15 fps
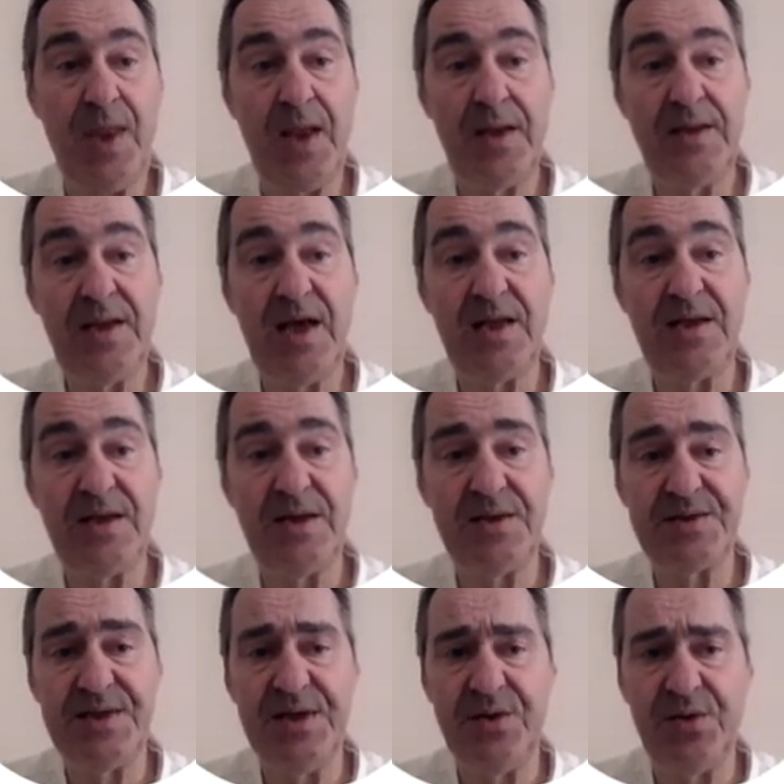Then
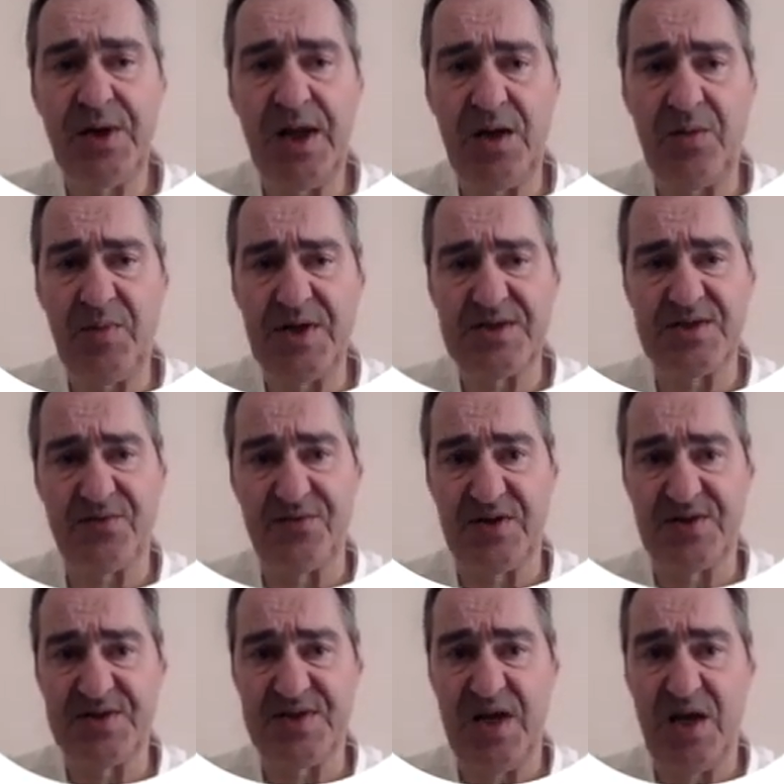single elements of the
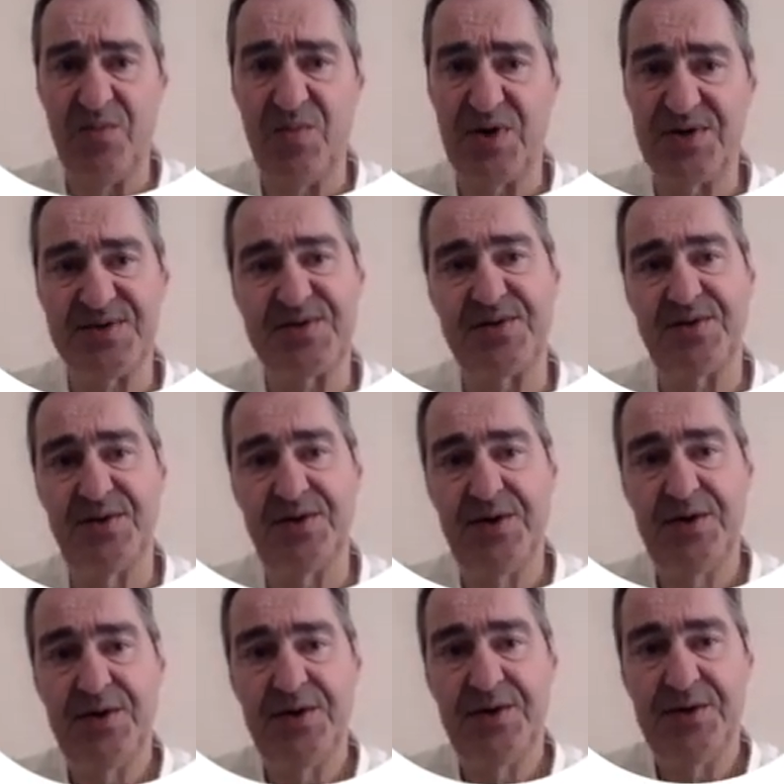stamens,
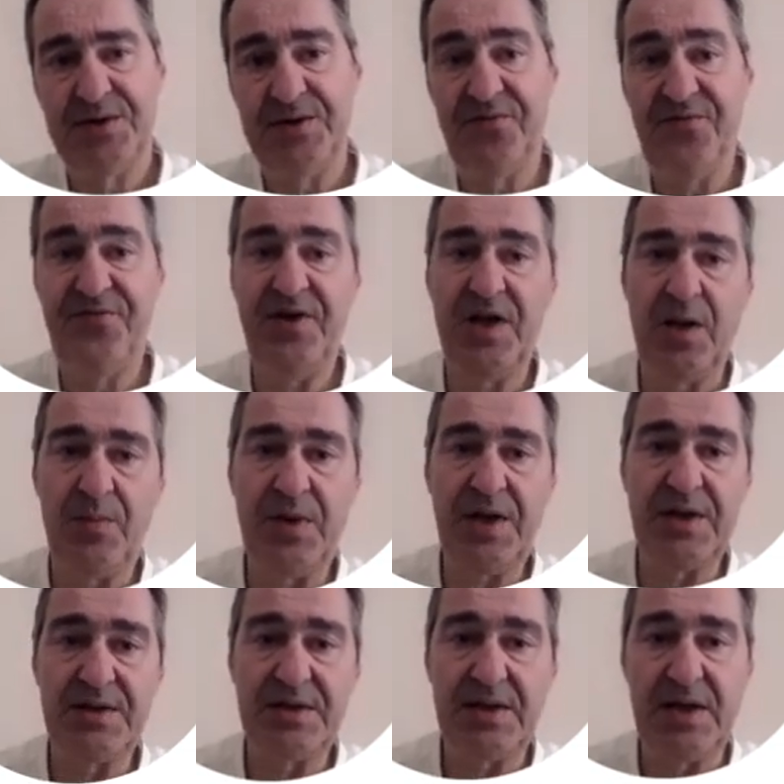the
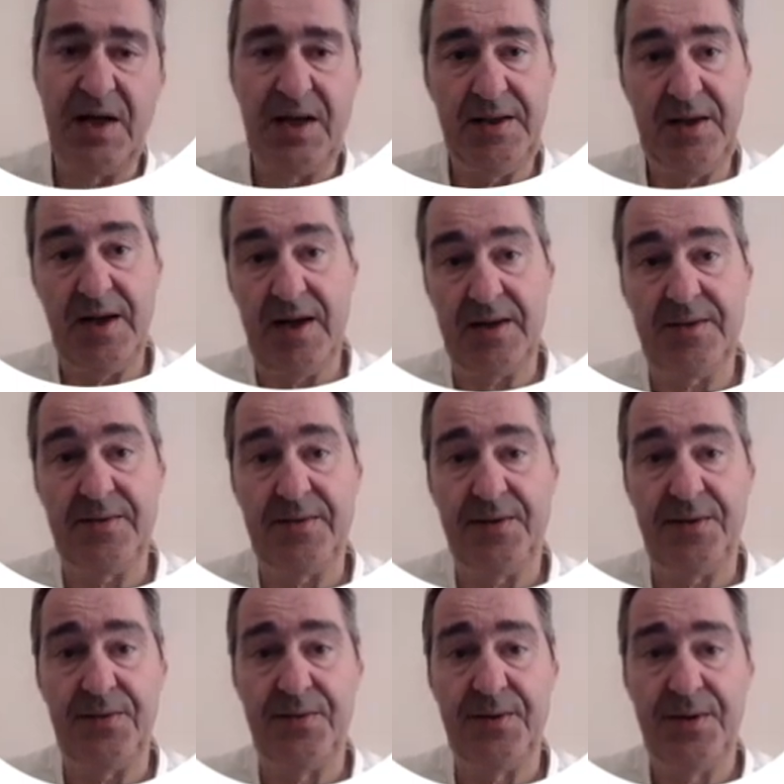filament and the
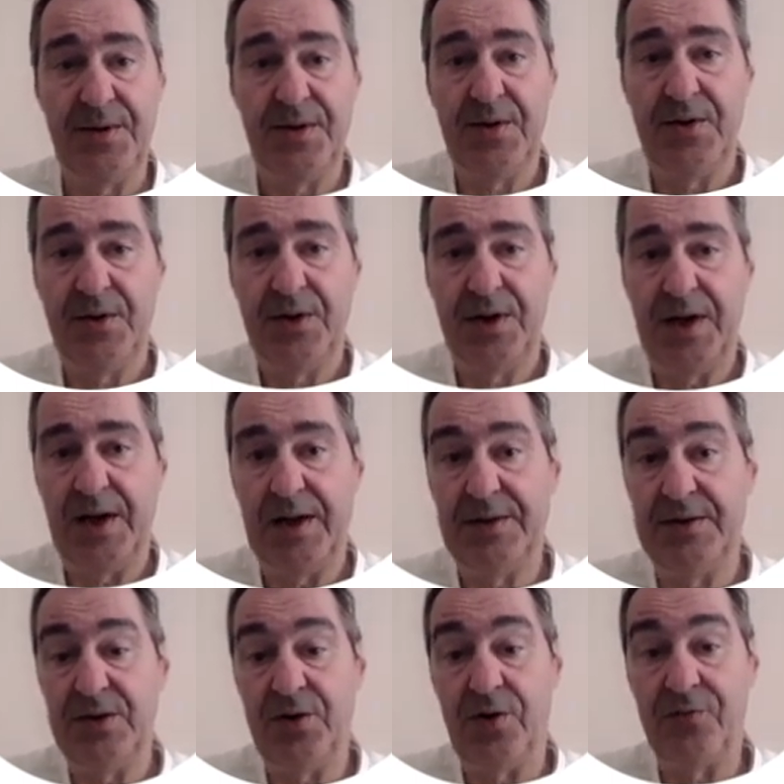anther,
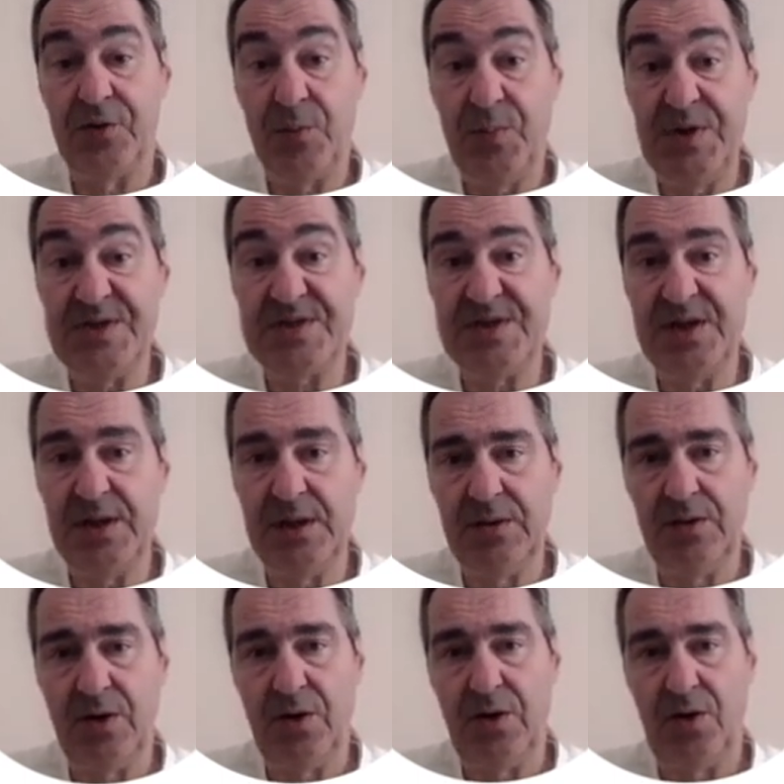and of the pistil,
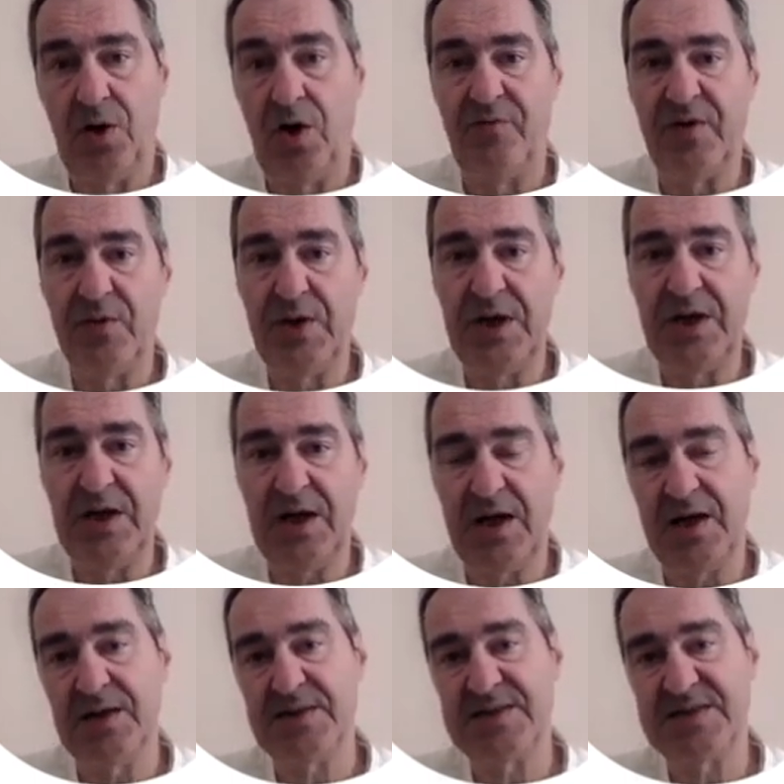ovary
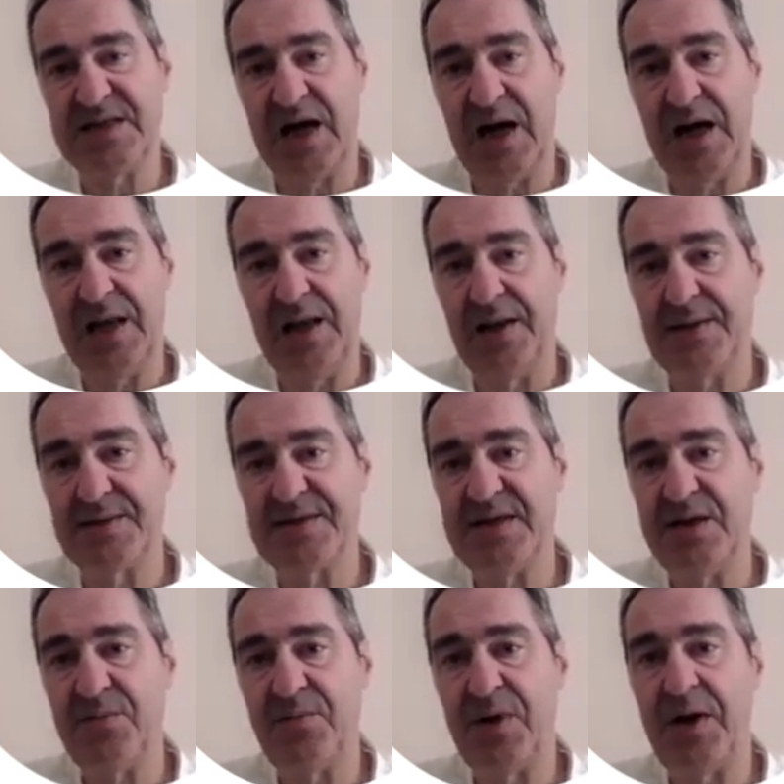and style and
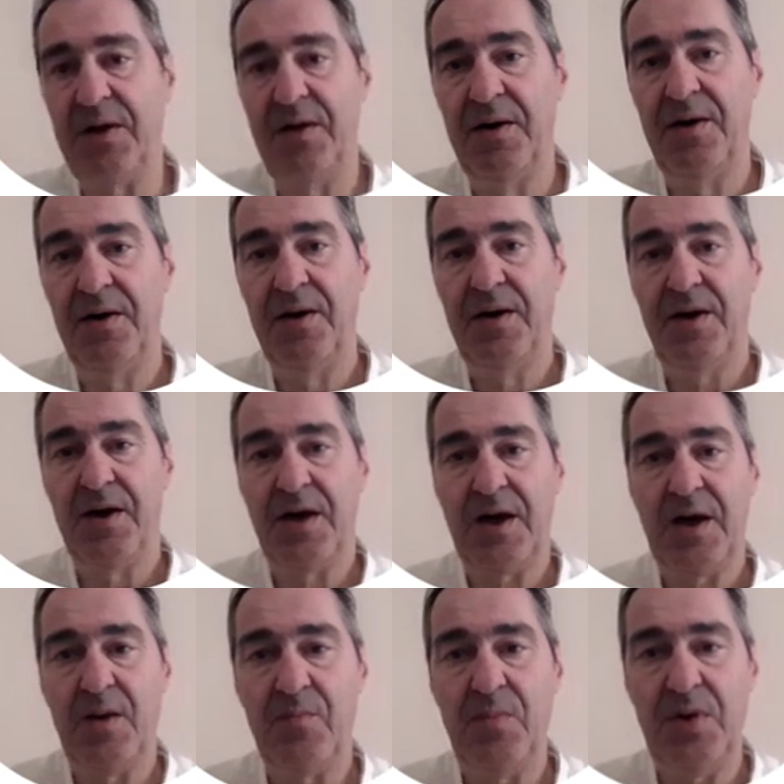stigma
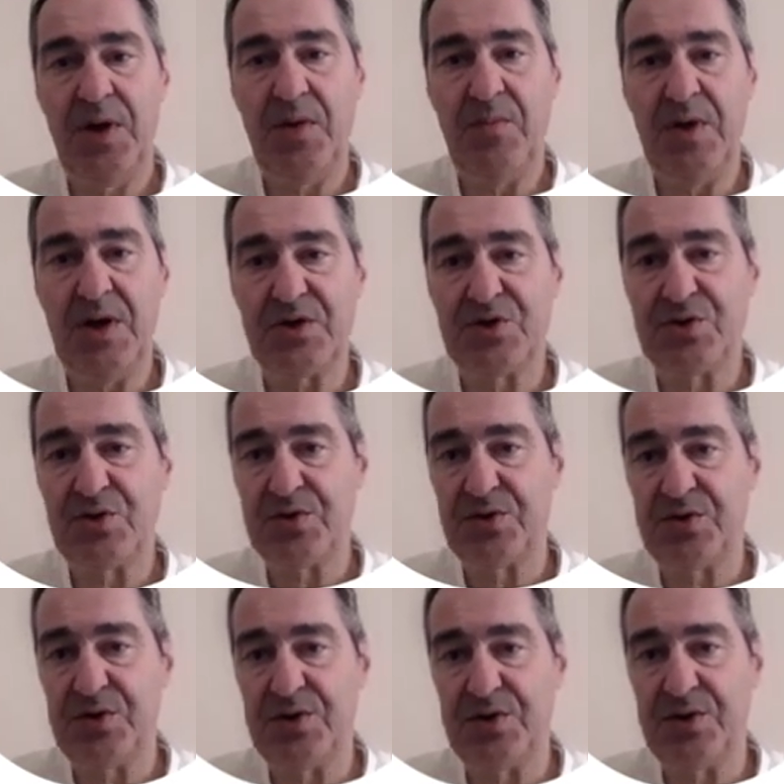can be
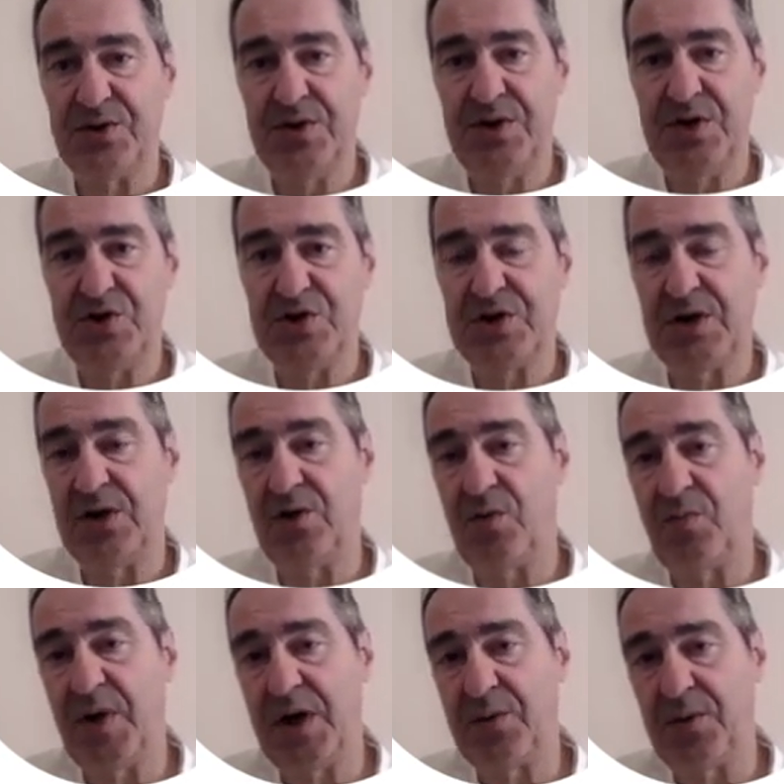measured digitally or
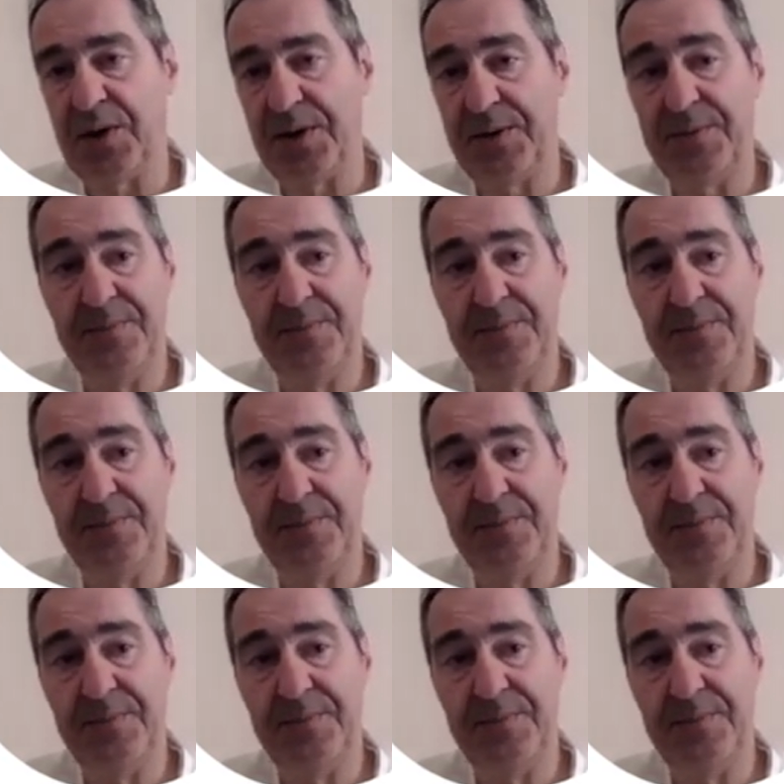manually.